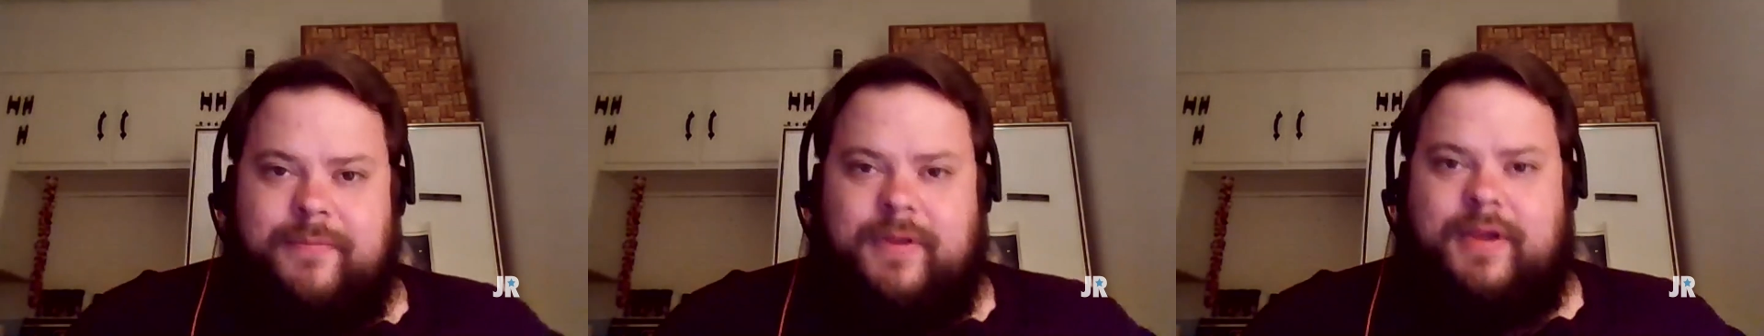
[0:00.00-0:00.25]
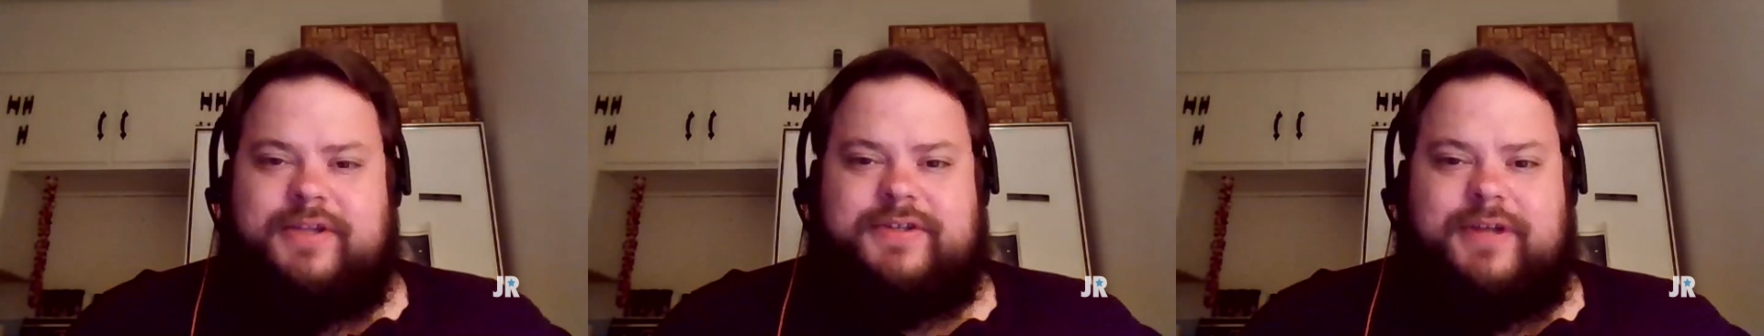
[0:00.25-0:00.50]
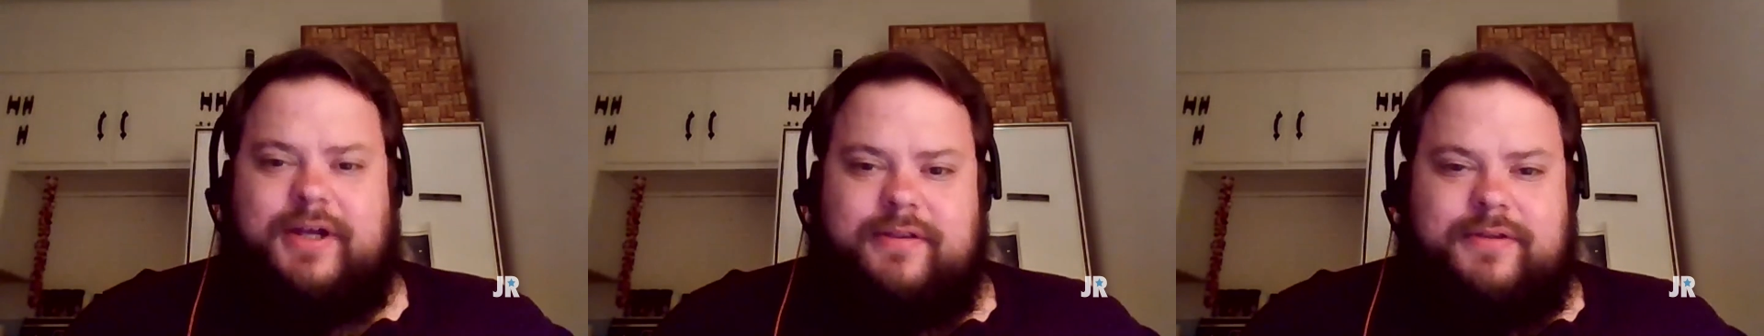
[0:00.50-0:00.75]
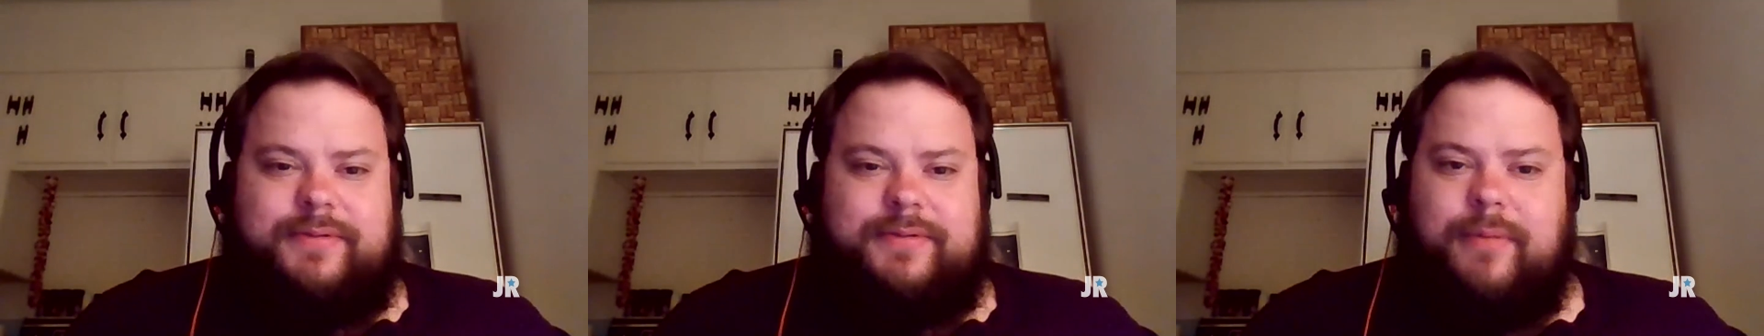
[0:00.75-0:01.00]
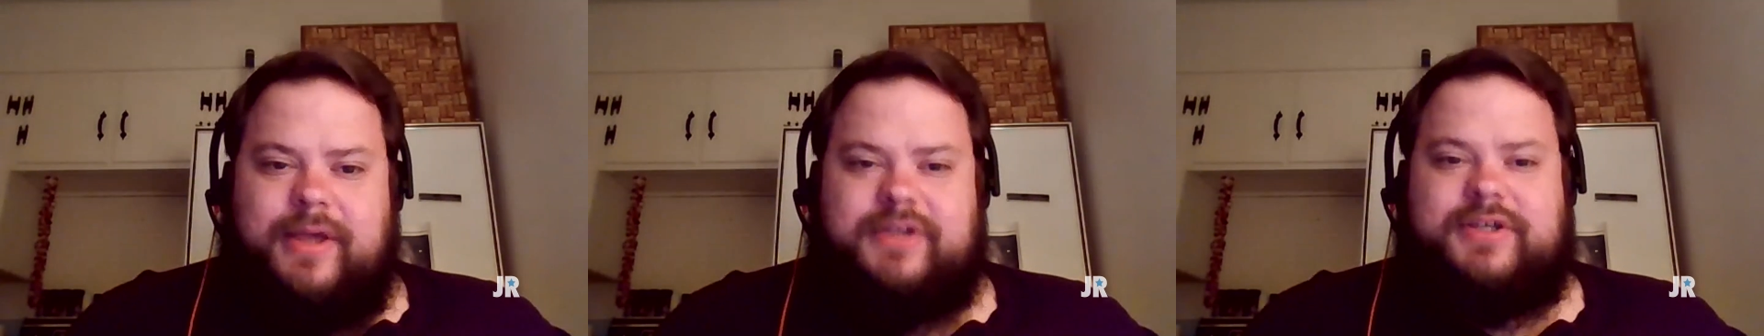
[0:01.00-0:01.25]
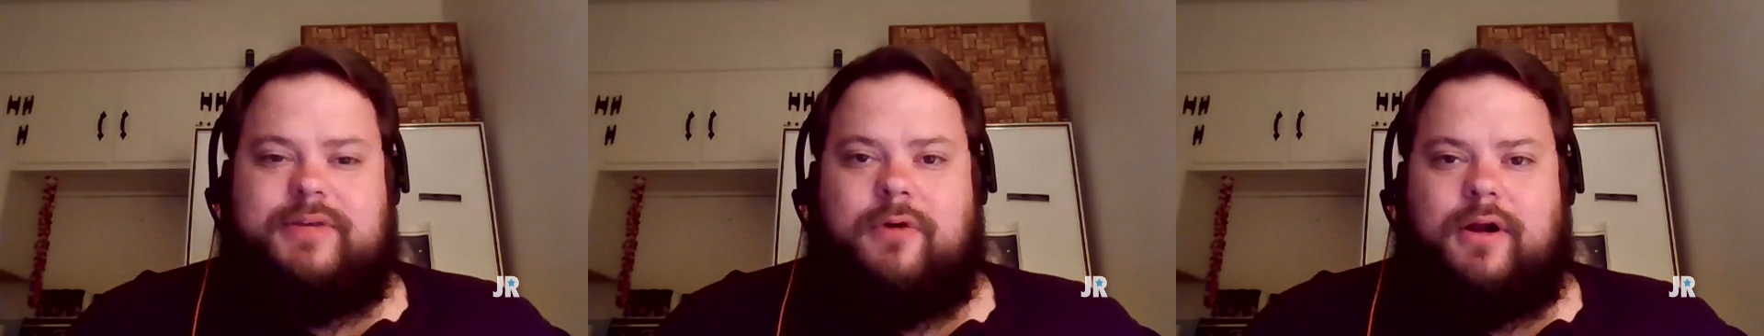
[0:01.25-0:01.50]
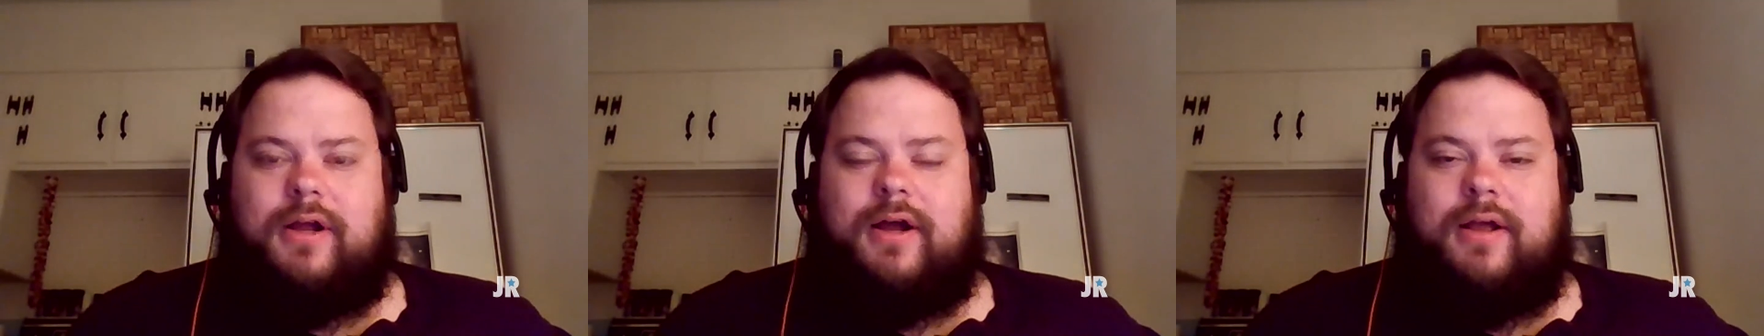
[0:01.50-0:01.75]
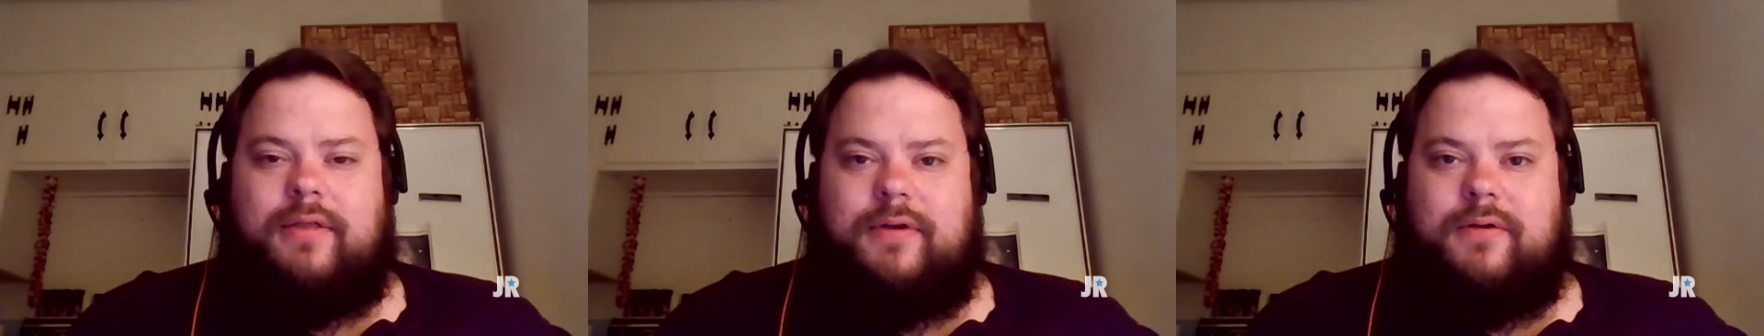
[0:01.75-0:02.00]
He's done some amazing work
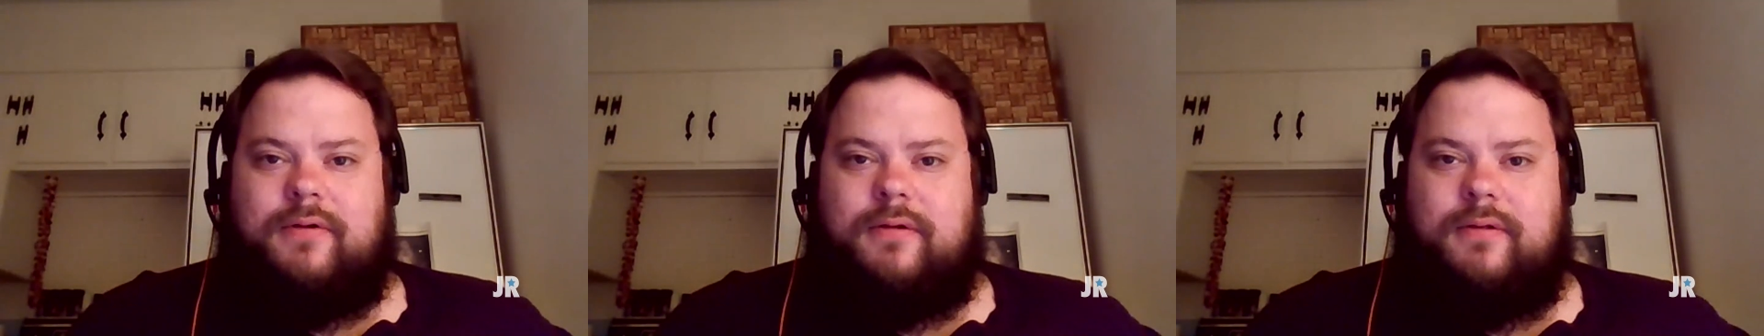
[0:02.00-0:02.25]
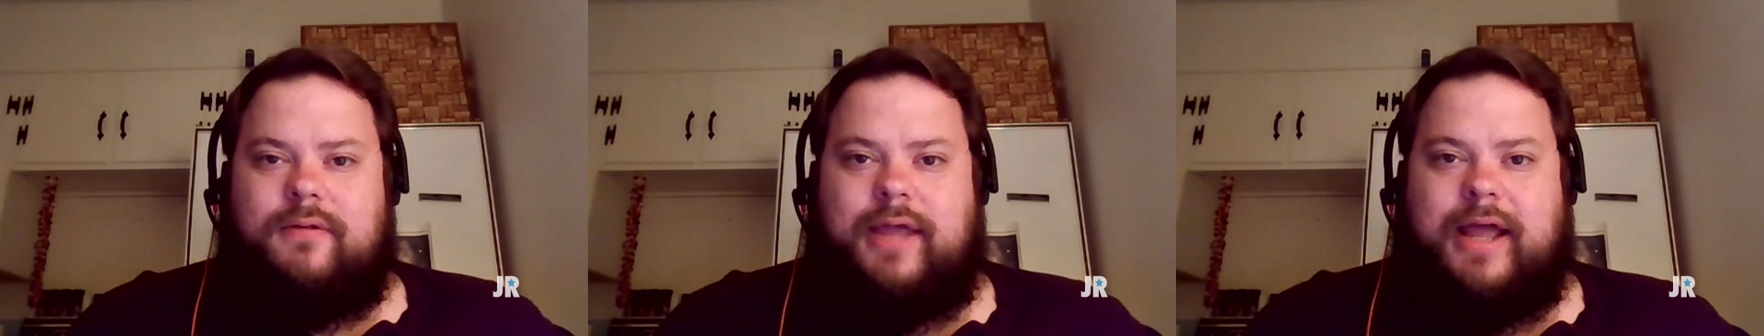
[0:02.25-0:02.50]
on the whole